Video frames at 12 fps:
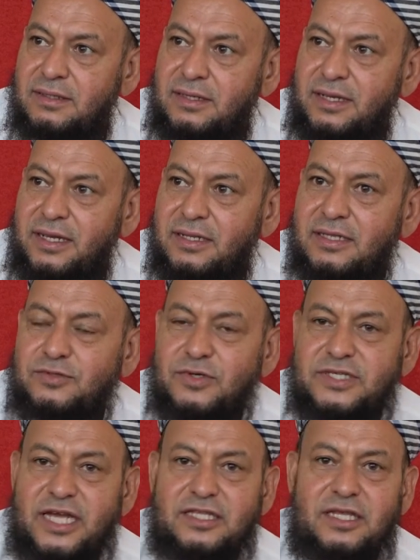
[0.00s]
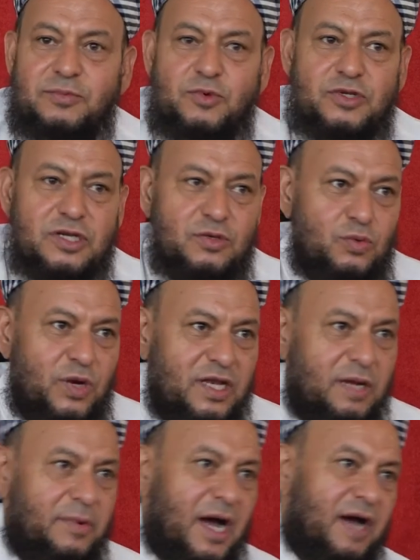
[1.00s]
And this was attributed to
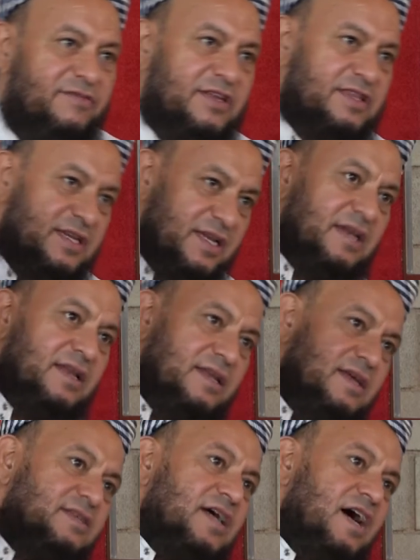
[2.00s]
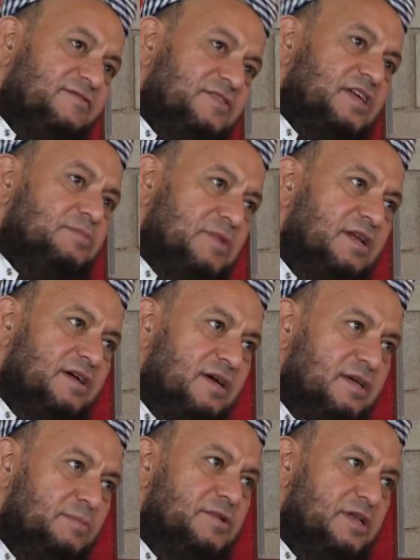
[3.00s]
William Harvey 300 years after Ibn
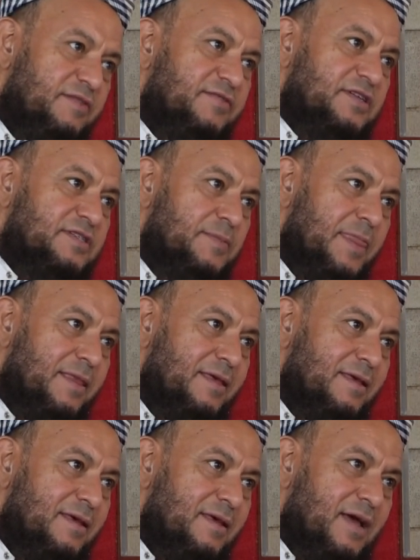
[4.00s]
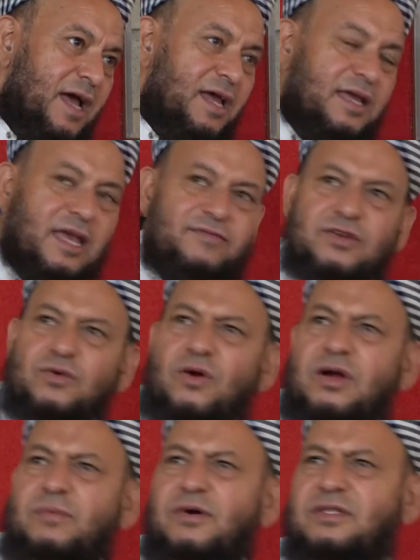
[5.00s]
Nafis. I gave a
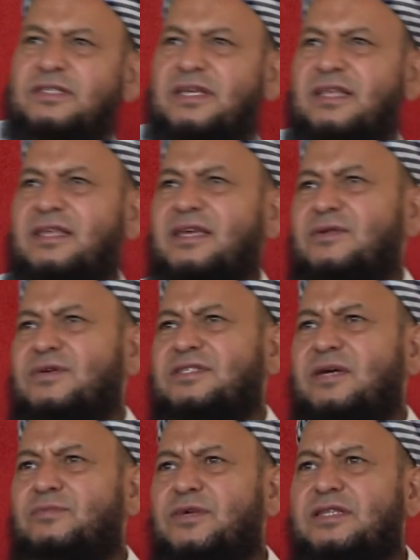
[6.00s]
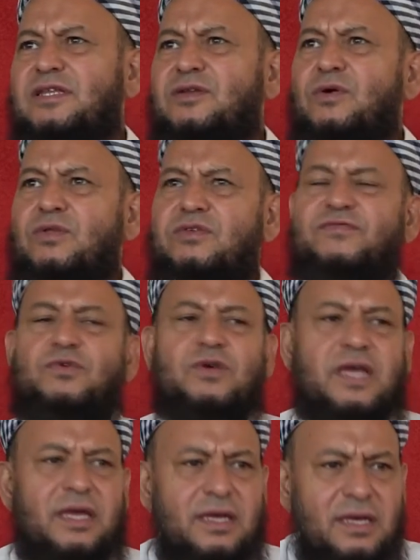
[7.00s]
talk about this, I think it was somewhere in the north of
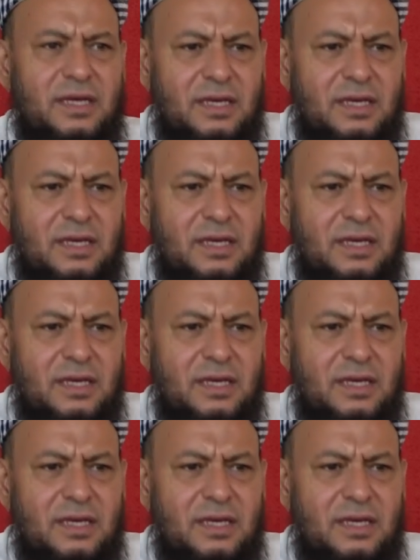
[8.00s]
UK.